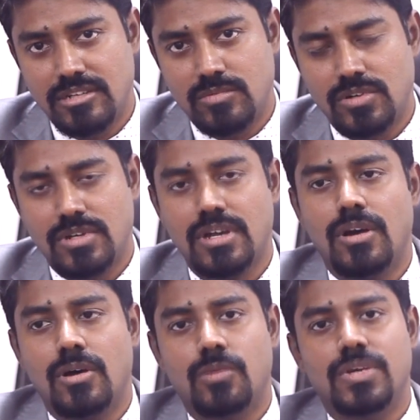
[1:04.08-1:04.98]
mode
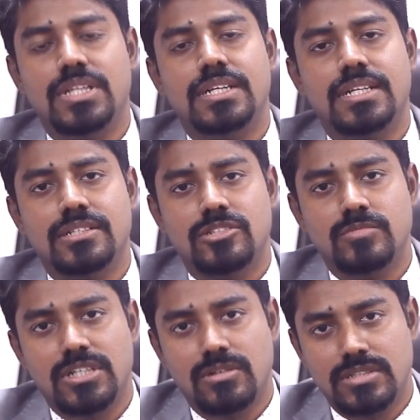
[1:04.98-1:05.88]
or whether it has to be
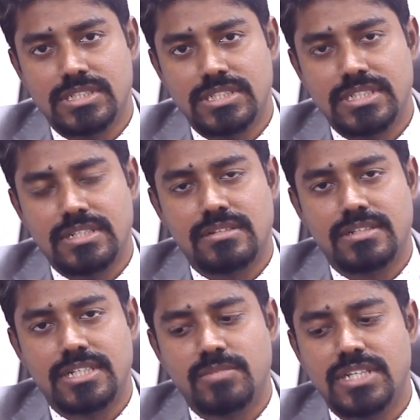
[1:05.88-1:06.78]
a non-surgical
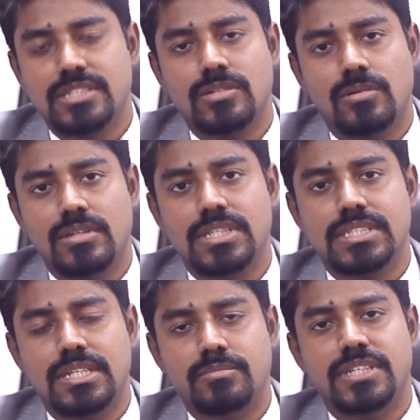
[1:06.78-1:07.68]
treatment. So all this
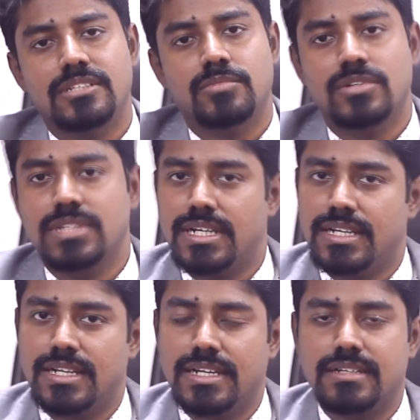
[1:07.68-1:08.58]
depends upon the
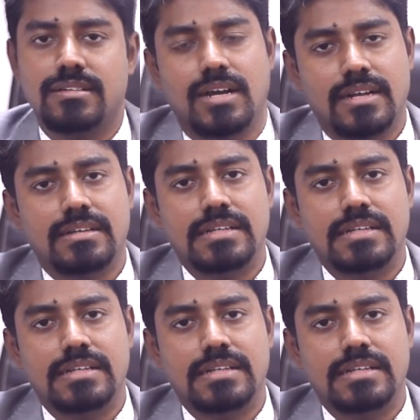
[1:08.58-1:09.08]
underlying heart